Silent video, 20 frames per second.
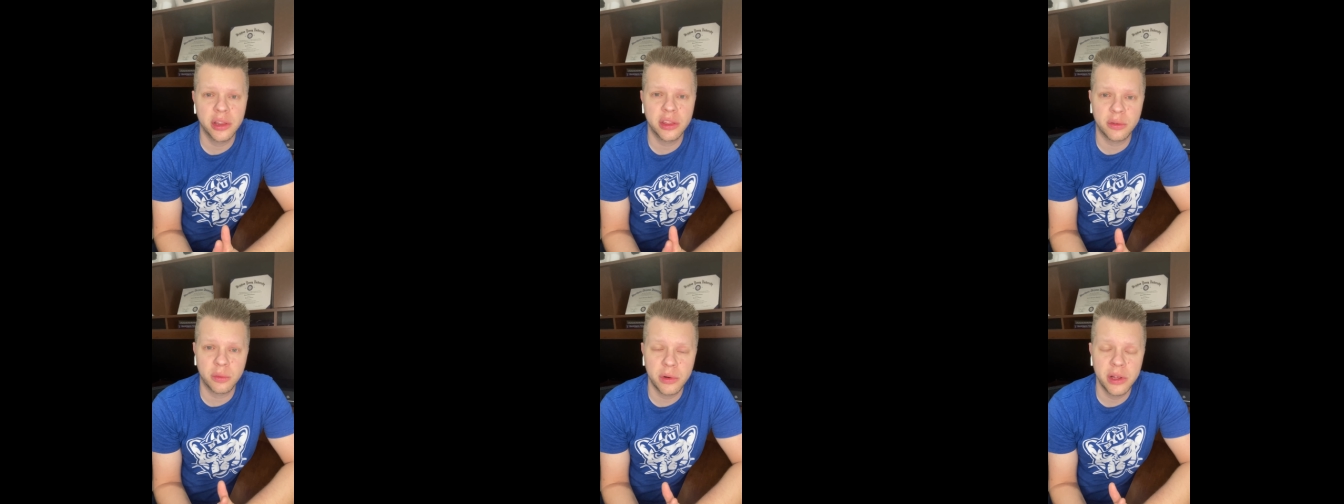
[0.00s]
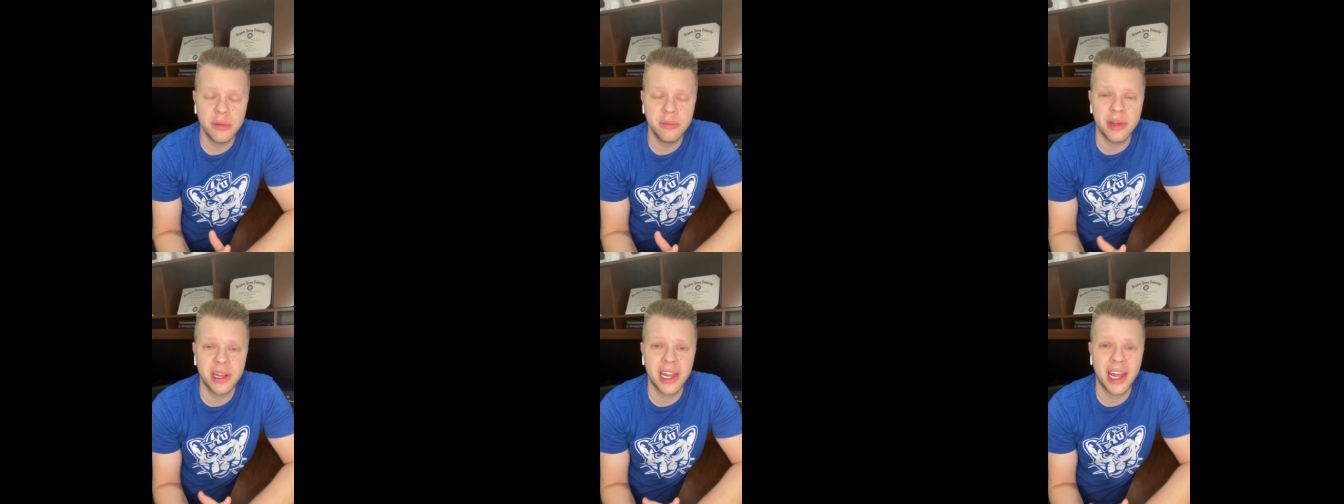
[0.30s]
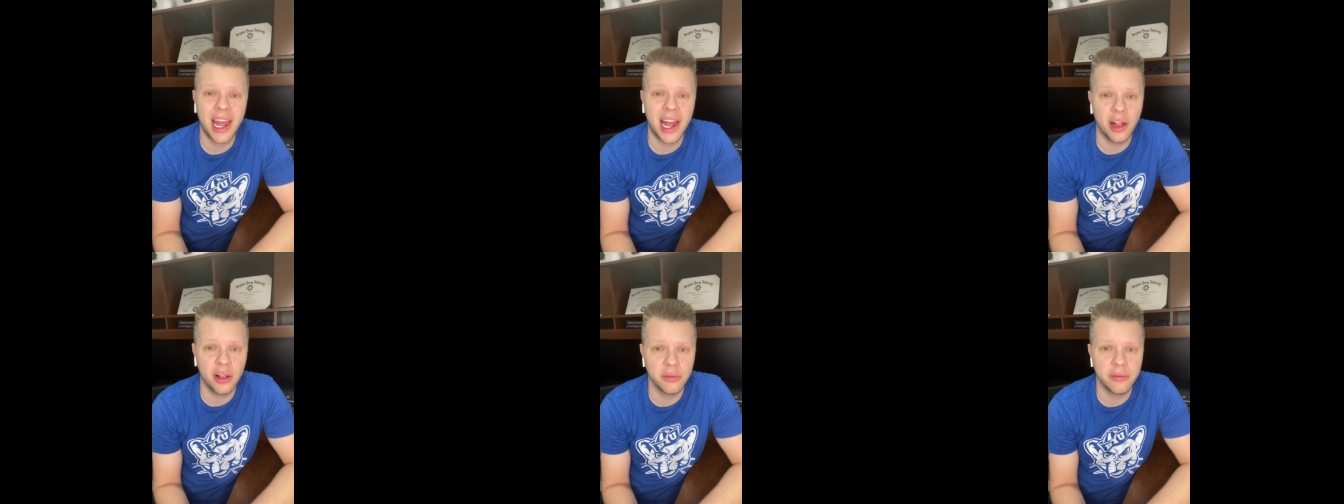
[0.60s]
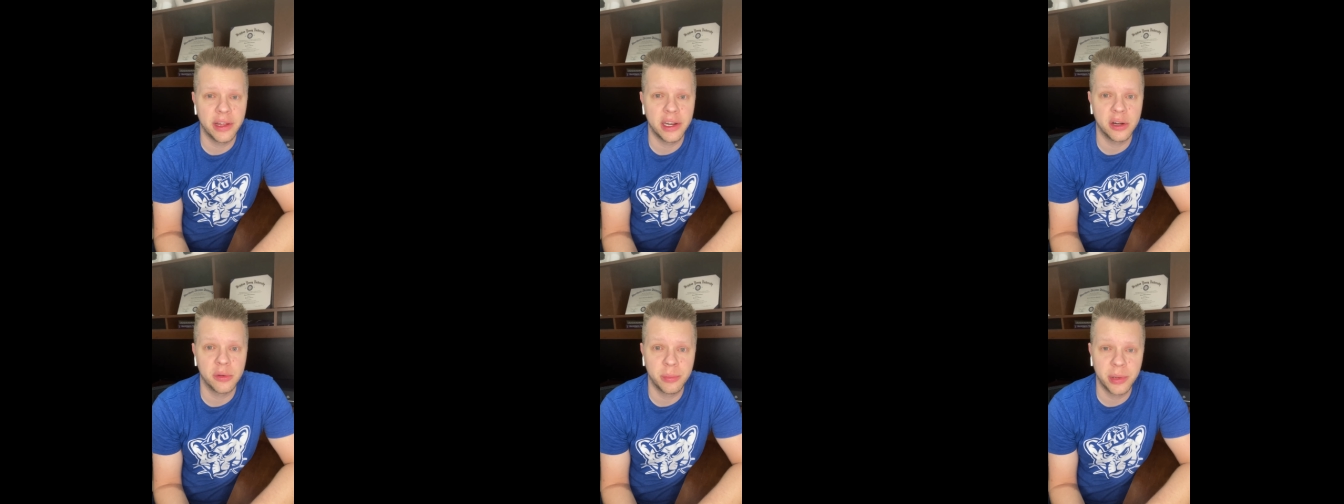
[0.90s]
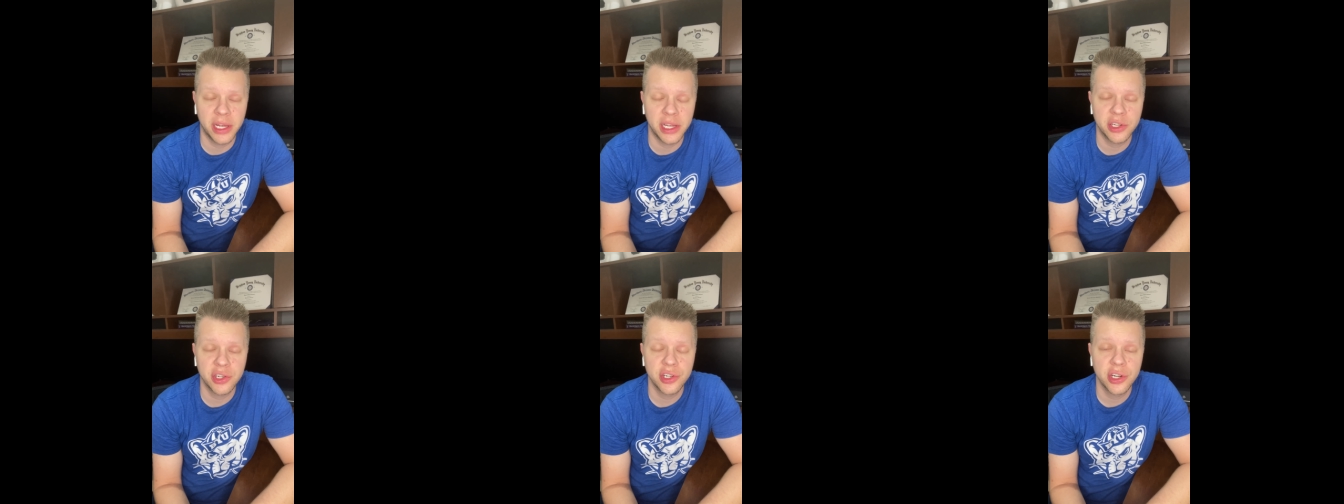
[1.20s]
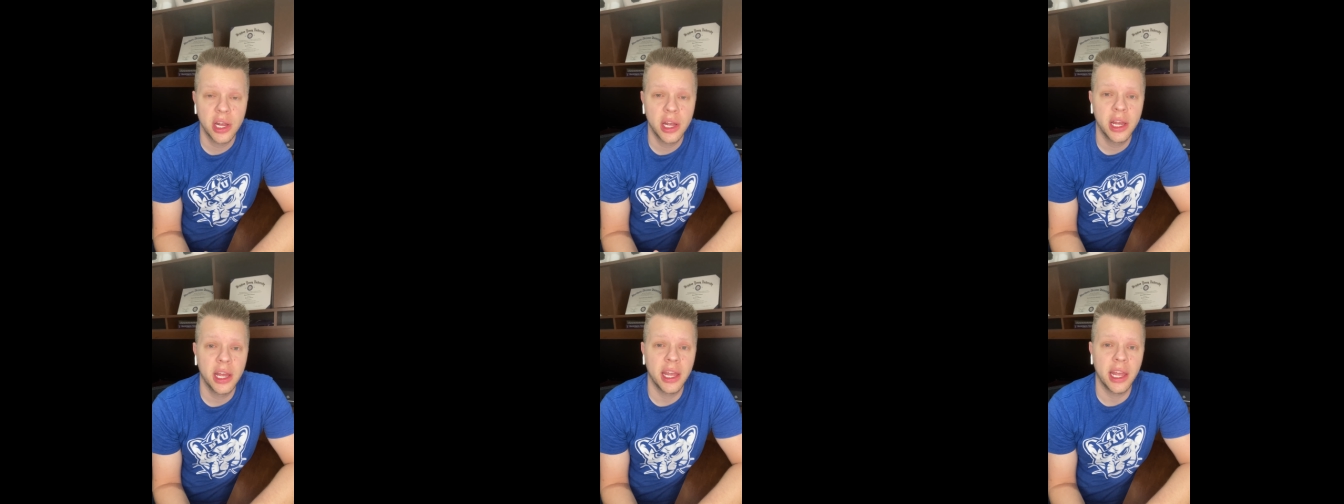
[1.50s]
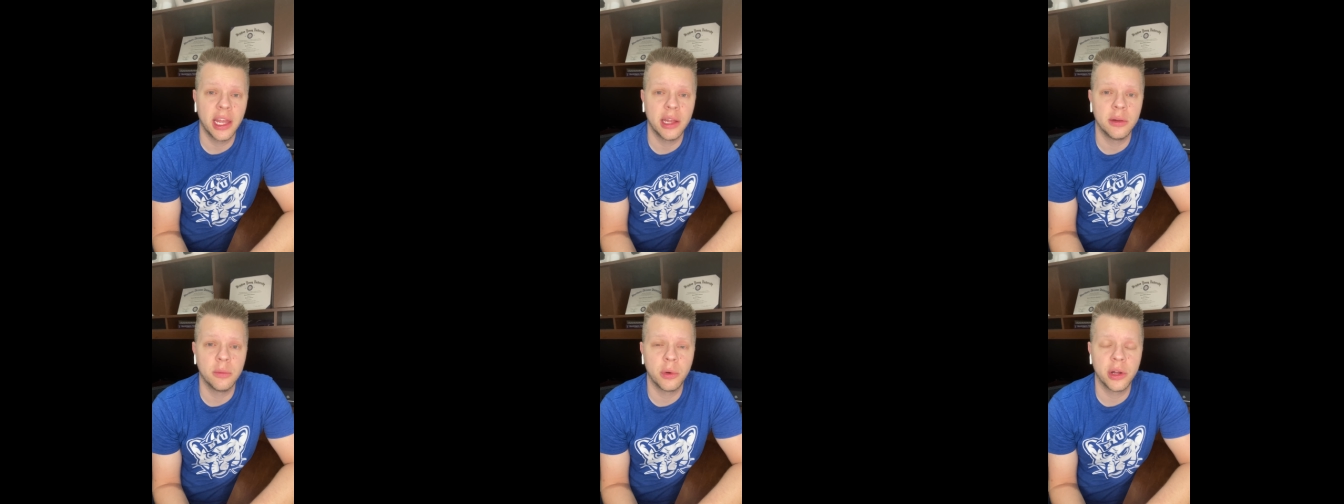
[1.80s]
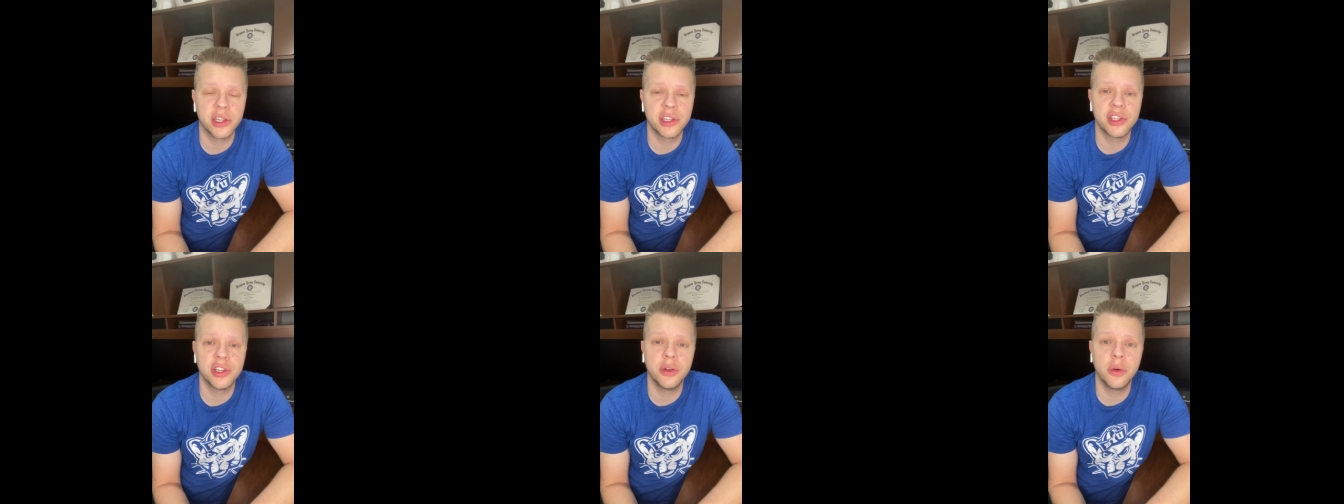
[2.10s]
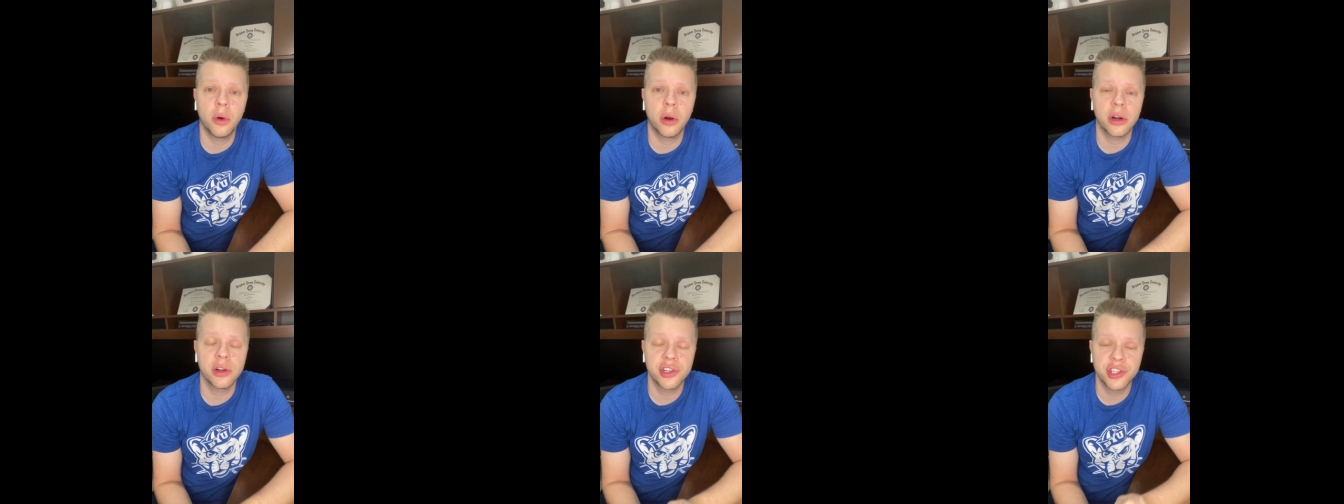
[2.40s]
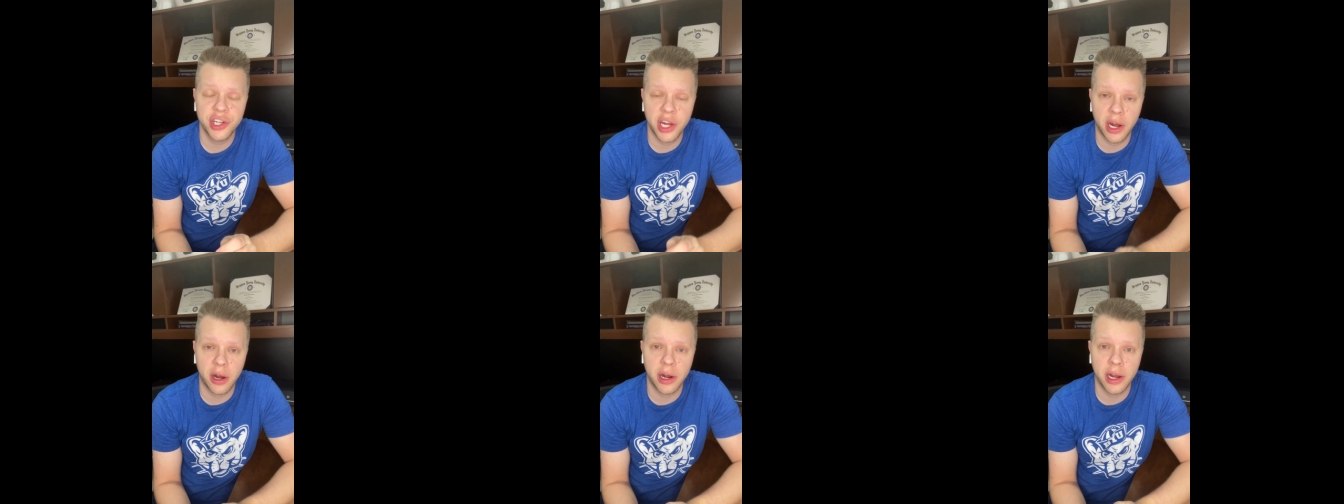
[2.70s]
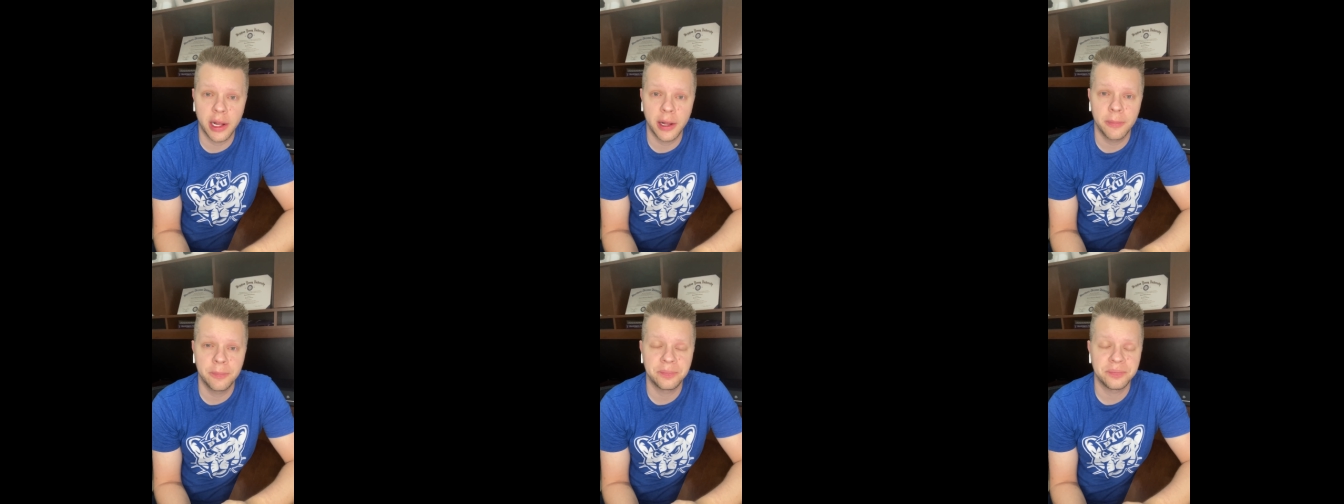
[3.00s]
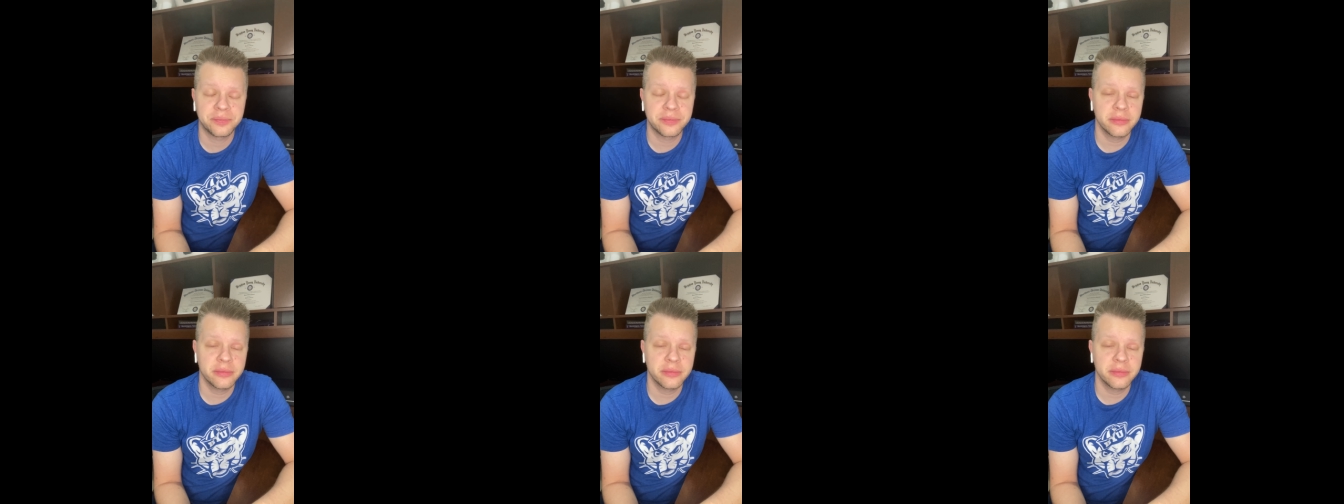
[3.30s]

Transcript: 3 minute elevator pitch in which you are sharing